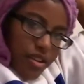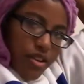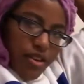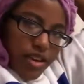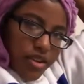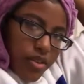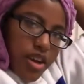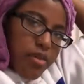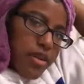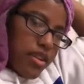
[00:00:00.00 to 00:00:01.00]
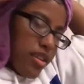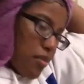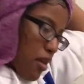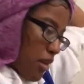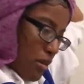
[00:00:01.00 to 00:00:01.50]
don't know how to do a high bun. This
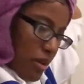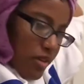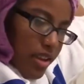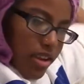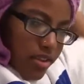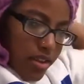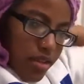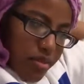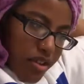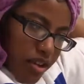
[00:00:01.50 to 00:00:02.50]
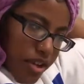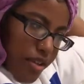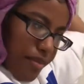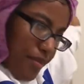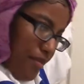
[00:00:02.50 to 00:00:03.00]
is probably going to be really ugly, I'm sorry.